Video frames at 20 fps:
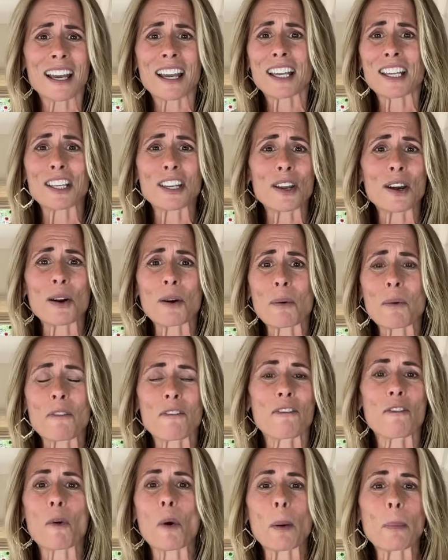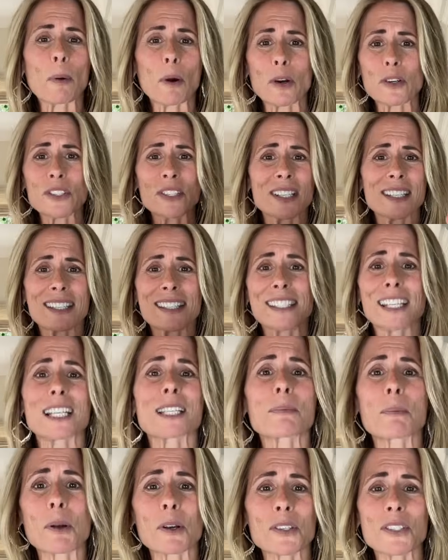4-person,
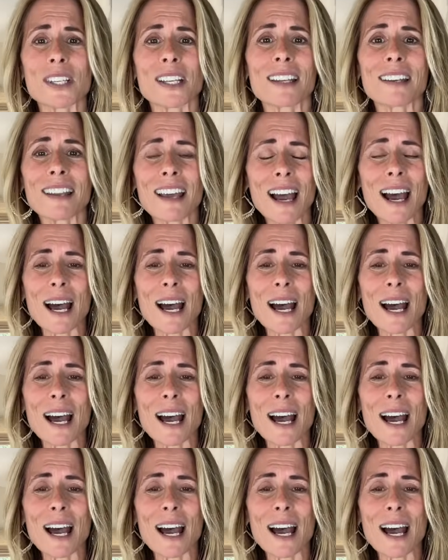6-person